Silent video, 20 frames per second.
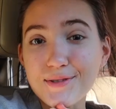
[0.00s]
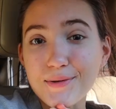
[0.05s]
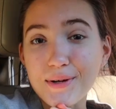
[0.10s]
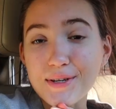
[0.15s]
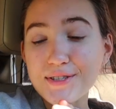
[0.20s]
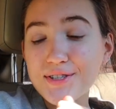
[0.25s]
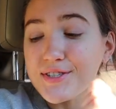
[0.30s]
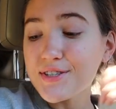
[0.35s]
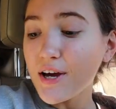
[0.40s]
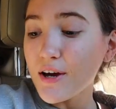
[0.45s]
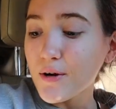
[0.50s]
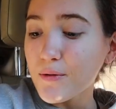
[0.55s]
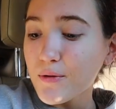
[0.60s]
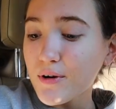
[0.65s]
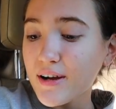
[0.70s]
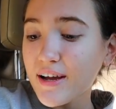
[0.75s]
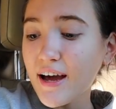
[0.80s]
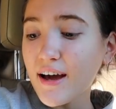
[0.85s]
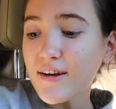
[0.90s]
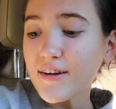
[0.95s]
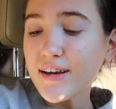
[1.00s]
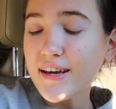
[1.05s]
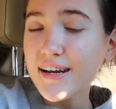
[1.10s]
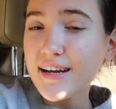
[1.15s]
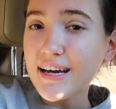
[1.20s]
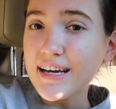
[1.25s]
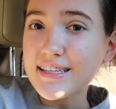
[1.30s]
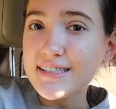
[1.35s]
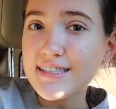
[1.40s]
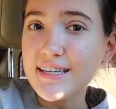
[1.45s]
So I just got a workout
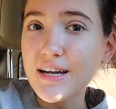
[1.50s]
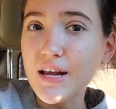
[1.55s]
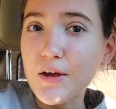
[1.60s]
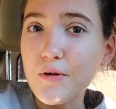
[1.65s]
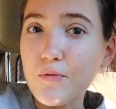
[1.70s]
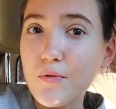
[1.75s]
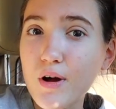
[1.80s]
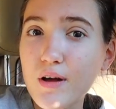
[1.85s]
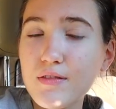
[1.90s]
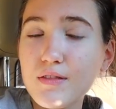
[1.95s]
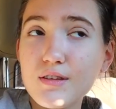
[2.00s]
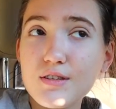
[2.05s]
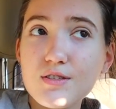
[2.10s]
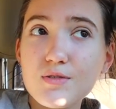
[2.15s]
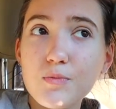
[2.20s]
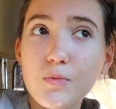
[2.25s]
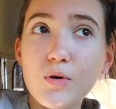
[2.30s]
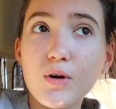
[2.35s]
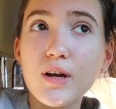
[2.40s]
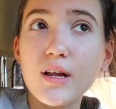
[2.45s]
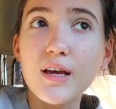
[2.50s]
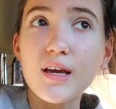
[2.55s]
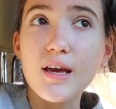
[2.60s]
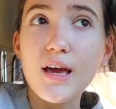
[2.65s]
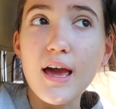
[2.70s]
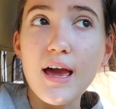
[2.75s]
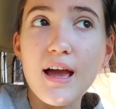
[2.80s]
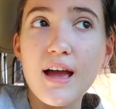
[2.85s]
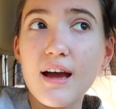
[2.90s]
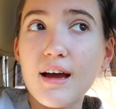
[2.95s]
in. I did a run this
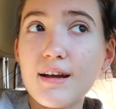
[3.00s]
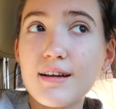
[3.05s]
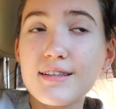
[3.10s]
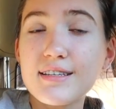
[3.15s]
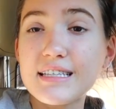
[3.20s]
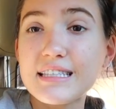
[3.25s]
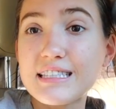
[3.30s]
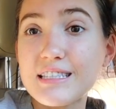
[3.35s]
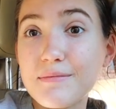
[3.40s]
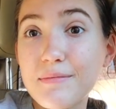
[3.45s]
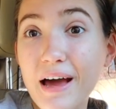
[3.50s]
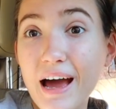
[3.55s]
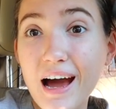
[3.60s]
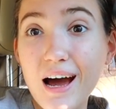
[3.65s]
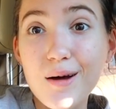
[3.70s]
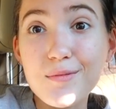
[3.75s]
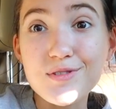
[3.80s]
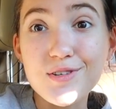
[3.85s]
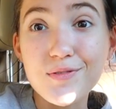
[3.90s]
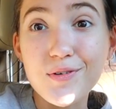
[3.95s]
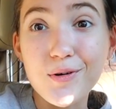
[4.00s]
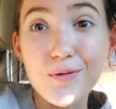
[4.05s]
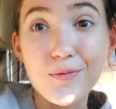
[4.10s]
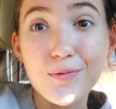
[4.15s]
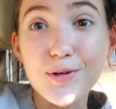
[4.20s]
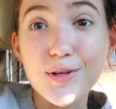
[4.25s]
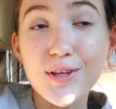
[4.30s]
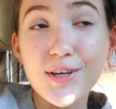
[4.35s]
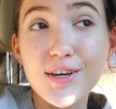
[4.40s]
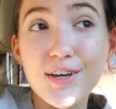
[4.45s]
morning and did some abs. It felt
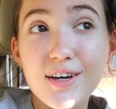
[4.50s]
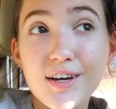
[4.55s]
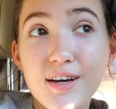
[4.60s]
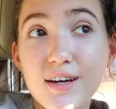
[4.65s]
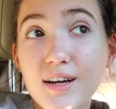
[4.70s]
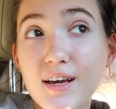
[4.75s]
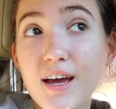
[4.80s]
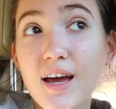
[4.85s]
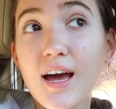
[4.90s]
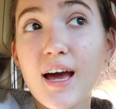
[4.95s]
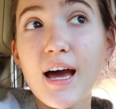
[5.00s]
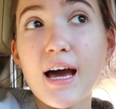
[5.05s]
really good.